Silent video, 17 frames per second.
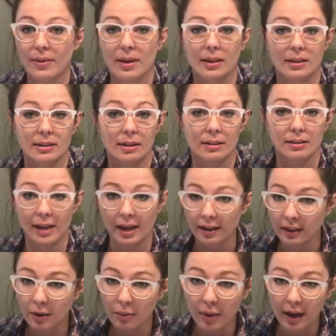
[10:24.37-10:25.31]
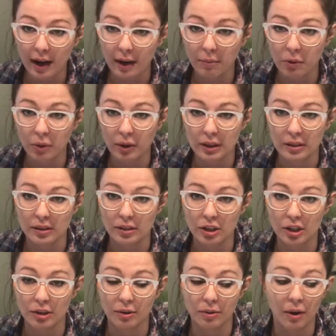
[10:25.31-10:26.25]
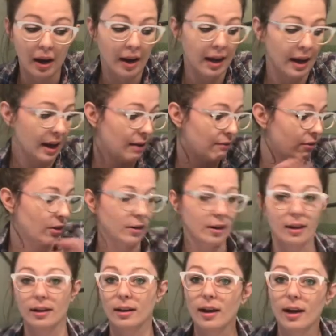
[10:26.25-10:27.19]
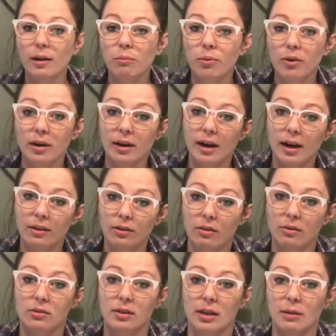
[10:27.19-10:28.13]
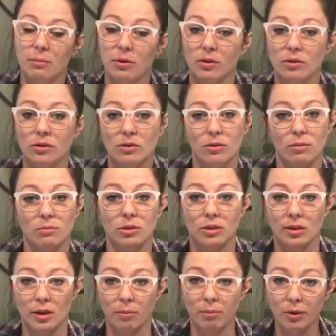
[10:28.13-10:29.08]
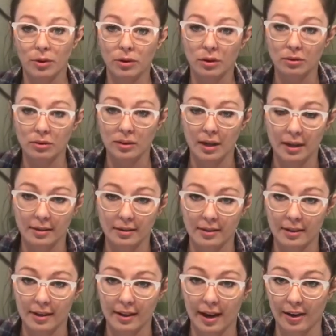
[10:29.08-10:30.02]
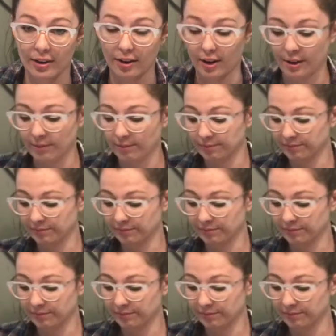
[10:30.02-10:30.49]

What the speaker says: And that's exactly what I'm going to do. I've already again printed out those labels, so I'm just going to put those things together.